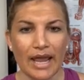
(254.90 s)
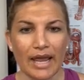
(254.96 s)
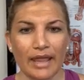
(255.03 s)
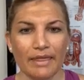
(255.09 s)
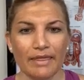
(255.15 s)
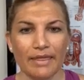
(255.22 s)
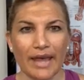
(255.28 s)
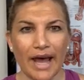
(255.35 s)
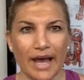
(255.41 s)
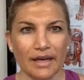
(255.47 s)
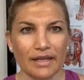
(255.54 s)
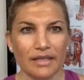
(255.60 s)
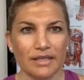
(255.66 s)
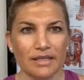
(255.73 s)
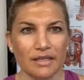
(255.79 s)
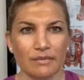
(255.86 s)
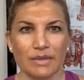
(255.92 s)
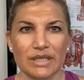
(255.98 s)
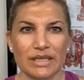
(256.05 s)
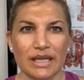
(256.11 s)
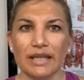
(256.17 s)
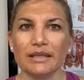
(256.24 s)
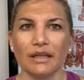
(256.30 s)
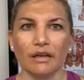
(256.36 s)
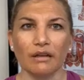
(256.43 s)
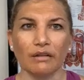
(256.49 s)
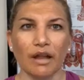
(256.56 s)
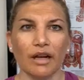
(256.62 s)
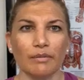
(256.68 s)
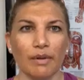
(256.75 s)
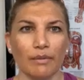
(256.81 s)
And that is the mistake that a
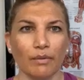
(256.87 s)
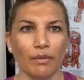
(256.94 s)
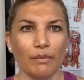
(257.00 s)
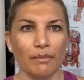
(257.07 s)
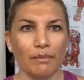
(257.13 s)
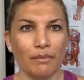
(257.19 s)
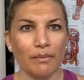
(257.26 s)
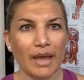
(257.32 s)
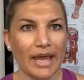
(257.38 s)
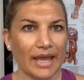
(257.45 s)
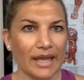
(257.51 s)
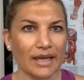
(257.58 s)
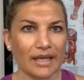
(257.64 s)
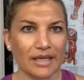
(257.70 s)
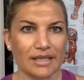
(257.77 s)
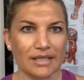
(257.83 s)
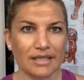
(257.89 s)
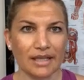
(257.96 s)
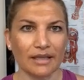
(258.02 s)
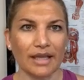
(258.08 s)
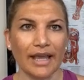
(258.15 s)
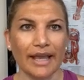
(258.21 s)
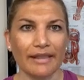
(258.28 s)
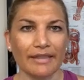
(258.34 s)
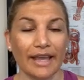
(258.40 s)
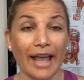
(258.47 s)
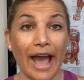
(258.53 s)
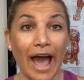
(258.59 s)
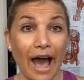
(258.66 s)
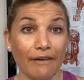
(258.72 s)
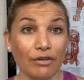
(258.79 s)
lot of people make, is that they
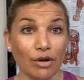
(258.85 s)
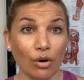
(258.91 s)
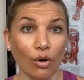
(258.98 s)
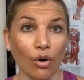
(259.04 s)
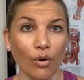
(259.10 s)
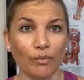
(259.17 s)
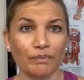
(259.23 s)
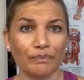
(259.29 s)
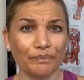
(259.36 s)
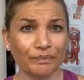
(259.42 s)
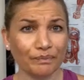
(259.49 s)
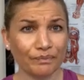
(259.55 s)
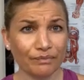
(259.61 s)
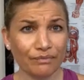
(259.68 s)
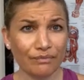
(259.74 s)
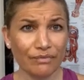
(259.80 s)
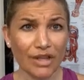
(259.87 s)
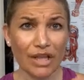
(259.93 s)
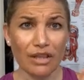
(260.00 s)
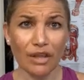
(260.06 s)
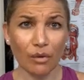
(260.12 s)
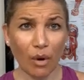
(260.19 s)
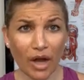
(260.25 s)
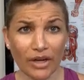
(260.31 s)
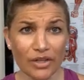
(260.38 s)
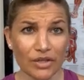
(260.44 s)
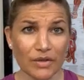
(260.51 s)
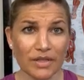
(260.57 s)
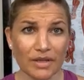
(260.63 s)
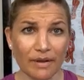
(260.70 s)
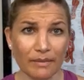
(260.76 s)
have a goal, they want to
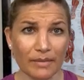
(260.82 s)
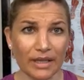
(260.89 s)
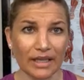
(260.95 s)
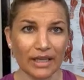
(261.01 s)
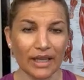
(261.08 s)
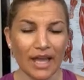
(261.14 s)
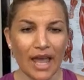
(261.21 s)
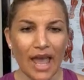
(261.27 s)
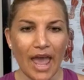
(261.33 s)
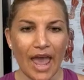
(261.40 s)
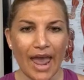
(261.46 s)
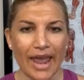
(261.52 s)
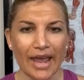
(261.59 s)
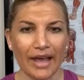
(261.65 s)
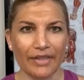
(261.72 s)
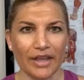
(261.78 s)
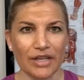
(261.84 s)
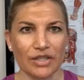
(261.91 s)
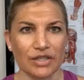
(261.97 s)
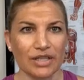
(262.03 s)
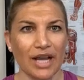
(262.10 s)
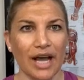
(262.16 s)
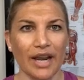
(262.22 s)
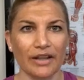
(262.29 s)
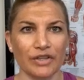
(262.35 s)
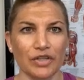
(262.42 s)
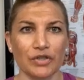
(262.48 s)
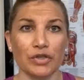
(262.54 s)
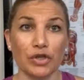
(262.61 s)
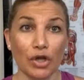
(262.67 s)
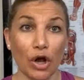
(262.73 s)
do something, and they just kind of
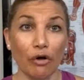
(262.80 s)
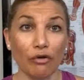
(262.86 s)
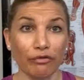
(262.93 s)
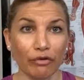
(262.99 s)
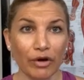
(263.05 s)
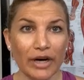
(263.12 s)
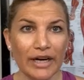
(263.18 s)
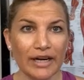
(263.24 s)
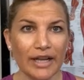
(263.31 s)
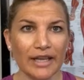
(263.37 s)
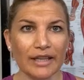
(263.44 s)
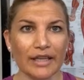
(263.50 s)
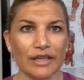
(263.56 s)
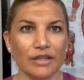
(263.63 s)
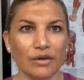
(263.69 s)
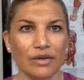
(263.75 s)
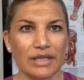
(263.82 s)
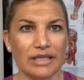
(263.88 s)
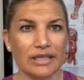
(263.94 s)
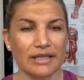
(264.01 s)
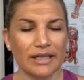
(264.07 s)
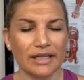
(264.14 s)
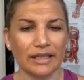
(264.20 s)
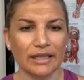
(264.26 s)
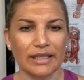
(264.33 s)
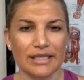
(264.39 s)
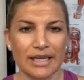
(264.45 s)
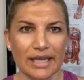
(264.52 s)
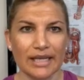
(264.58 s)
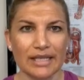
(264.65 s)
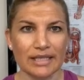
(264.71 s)
just go for it, and they don't necessarily
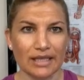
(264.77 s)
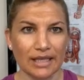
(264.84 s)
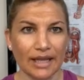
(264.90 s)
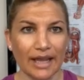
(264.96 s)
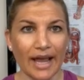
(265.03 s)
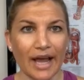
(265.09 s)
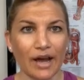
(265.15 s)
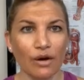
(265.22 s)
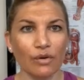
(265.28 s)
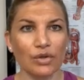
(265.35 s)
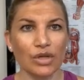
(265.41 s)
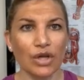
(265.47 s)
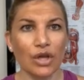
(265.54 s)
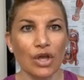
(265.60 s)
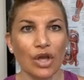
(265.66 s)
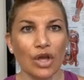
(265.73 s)
take into account,